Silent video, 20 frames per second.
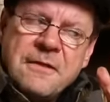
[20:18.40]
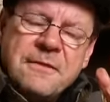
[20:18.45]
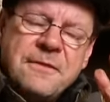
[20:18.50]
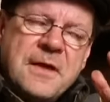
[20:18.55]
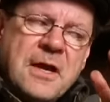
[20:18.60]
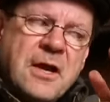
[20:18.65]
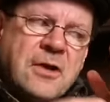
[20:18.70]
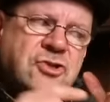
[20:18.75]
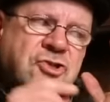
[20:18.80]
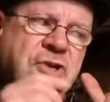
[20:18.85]

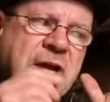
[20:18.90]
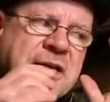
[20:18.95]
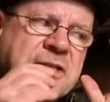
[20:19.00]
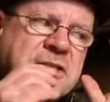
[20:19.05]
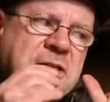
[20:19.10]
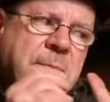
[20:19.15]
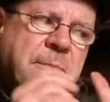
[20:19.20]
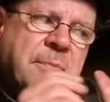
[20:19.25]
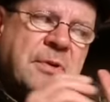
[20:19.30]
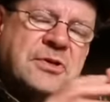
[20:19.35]
They are
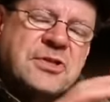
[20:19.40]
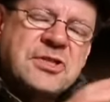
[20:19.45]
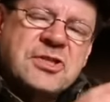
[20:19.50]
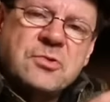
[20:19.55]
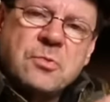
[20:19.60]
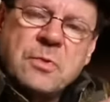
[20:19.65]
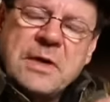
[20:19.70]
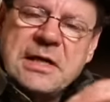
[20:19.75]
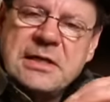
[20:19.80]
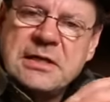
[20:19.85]
trying to
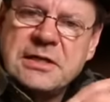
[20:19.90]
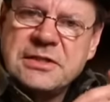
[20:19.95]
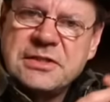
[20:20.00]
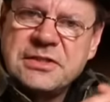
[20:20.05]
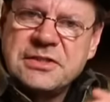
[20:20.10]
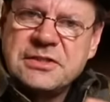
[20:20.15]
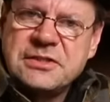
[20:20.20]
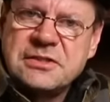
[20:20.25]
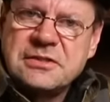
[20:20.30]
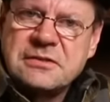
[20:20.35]
persuade
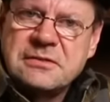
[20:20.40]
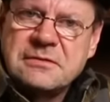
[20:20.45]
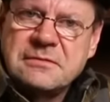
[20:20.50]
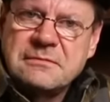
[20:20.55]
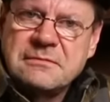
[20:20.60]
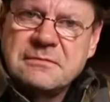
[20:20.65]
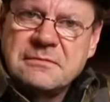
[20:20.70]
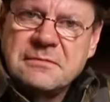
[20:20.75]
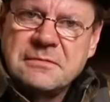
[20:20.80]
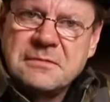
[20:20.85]
us.
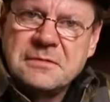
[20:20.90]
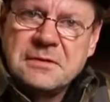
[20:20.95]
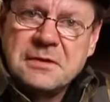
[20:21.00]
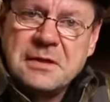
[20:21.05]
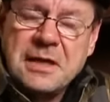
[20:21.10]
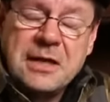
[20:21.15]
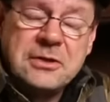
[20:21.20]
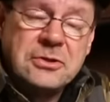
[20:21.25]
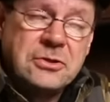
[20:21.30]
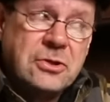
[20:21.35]

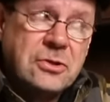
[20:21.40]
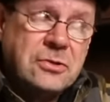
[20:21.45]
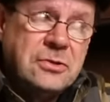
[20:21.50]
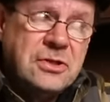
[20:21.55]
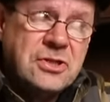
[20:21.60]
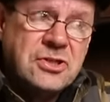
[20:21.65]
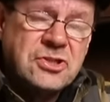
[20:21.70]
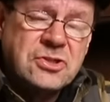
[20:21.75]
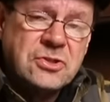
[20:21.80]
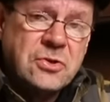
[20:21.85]
And
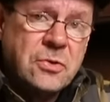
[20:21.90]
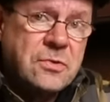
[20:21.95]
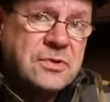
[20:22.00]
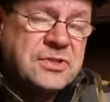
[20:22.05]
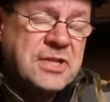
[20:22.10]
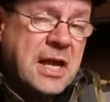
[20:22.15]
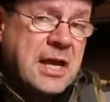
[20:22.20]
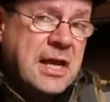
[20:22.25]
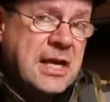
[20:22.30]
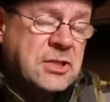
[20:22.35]
goodness
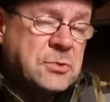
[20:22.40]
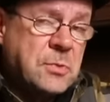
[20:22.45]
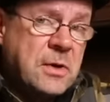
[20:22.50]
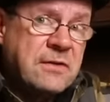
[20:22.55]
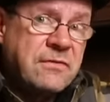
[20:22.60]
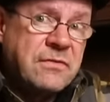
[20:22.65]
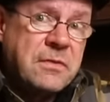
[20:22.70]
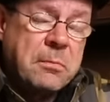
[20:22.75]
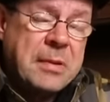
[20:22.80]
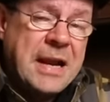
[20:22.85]
knows it's
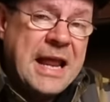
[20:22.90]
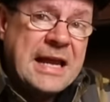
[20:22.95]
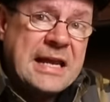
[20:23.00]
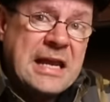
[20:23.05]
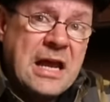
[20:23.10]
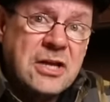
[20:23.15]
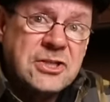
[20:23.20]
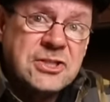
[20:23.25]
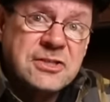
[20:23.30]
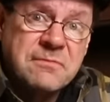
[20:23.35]
one of the
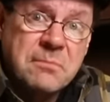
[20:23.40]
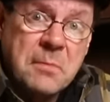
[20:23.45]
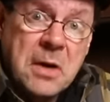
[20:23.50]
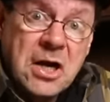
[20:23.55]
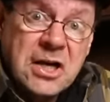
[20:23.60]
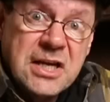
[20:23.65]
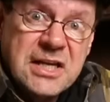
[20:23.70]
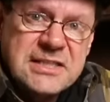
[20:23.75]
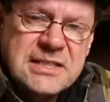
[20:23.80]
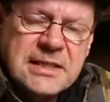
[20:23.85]
black arts of
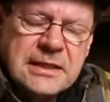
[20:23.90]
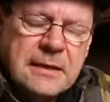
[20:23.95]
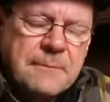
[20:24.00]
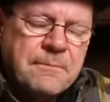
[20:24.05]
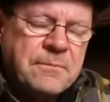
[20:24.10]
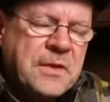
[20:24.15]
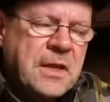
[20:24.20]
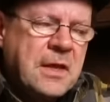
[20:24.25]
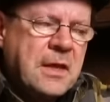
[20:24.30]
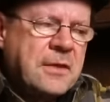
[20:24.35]

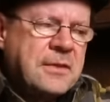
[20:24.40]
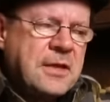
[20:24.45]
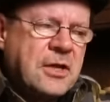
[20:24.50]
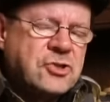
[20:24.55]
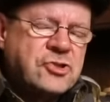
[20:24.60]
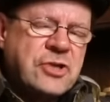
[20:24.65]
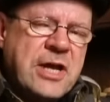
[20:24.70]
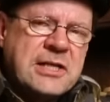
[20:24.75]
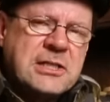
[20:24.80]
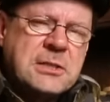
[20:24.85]
marketing. They
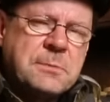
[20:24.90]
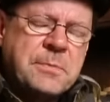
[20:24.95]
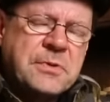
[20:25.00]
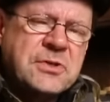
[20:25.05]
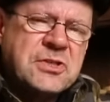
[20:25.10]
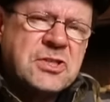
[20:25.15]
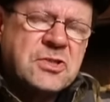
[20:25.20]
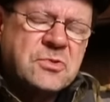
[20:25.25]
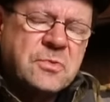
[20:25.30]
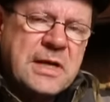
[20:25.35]
are trying to
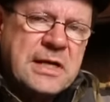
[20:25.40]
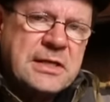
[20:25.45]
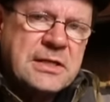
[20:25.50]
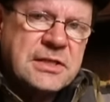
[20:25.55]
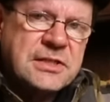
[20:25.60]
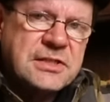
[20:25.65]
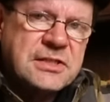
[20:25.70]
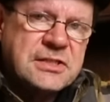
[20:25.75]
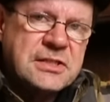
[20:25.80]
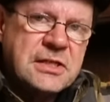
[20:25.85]
persuade
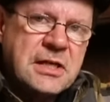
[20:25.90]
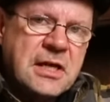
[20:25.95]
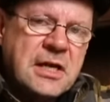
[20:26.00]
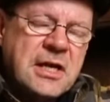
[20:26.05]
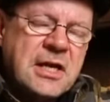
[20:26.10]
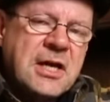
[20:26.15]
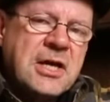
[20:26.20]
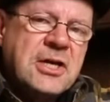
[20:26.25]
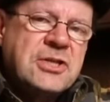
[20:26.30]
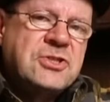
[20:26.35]
us
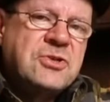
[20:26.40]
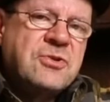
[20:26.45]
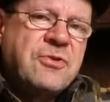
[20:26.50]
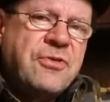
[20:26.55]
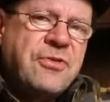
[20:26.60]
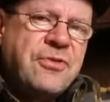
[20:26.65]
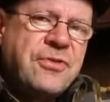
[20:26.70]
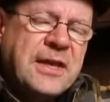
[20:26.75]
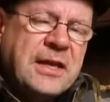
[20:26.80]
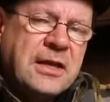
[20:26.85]
to
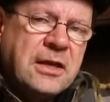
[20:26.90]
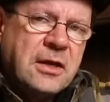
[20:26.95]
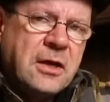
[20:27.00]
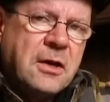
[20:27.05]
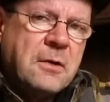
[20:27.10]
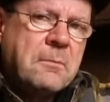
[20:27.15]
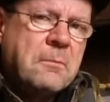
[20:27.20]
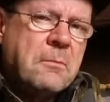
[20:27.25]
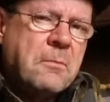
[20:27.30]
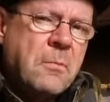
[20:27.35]

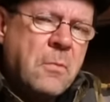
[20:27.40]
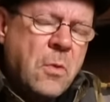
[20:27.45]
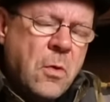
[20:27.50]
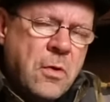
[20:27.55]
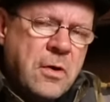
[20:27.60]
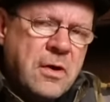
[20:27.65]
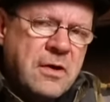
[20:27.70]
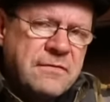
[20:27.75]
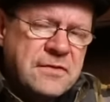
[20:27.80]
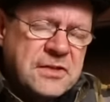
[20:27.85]
think
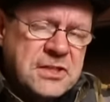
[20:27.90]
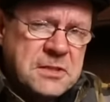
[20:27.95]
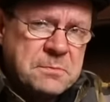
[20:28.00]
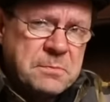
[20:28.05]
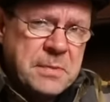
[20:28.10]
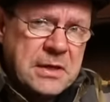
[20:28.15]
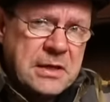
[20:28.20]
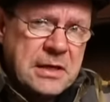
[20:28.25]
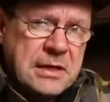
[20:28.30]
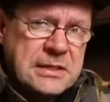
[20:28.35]
more of a
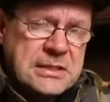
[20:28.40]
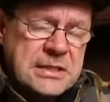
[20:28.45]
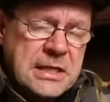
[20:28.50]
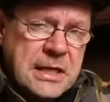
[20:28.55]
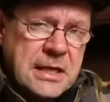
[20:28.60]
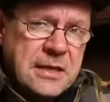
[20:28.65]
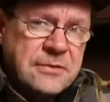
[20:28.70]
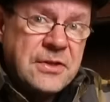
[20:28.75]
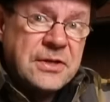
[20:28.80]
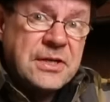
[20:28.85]
spirit
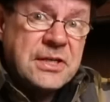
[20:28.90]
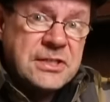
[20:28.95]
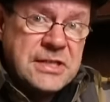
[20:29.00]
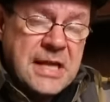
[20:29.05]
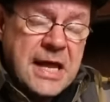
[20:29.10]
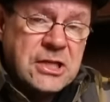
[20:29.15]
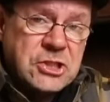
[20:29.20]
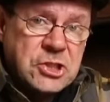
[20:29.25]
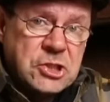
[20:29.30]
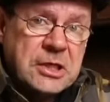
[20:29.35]
than is
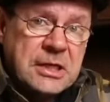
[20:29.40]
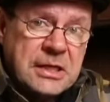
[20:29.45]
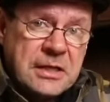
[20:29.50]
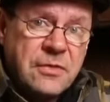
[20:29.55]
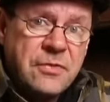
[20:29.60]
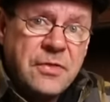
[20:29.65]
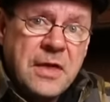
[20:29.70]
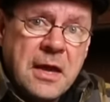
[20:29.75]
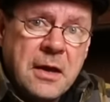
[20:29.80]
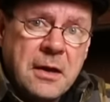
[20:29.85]

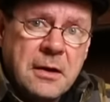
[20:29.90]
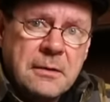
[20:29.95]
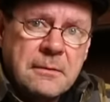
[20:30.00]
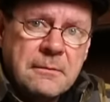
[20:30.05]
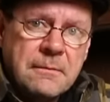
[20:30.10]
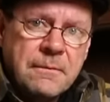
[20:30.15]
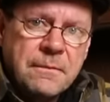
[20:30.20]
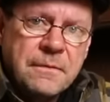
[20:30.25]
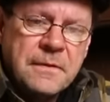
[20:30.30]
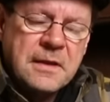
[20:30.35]
actually there.
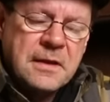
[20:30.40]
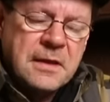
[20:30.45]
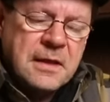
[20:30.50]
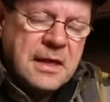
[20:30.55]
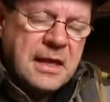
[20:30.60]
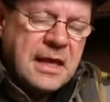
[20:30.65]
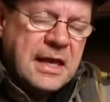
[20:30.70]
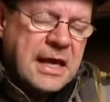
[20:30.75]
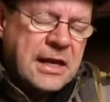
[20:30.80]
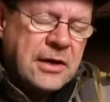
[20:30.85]

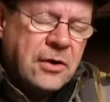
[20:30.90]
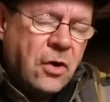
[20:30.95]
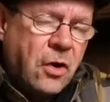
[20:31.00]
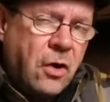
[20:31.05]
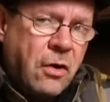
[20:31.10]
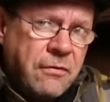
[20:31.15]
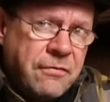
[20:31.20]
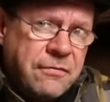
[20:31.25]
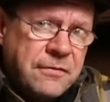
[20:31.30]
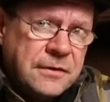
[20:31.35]
And
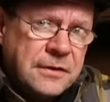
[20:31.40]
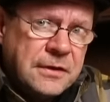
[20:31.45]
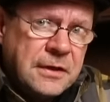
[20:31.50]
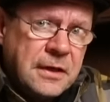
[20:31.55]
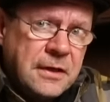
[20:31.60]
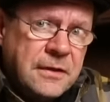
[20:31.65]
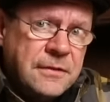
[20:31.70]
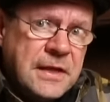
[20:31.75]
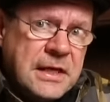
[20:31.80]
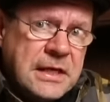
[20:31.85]

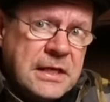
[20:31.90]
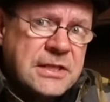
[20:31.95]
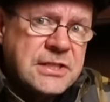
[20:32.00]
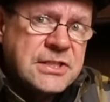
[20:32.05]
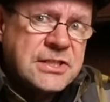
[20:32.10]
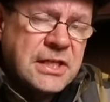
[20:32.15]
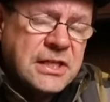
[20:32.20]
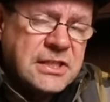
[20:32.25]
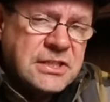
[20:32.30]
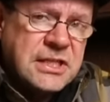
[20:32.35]
often they can
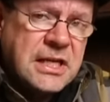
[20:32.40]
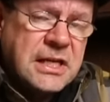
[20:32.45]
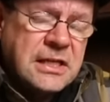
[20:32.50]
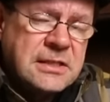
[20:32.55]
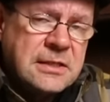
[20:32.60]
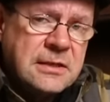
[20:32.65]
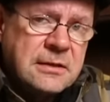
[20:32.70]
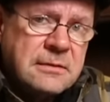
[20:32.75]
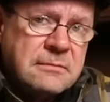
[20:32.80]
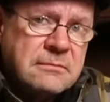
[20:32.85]
succeed.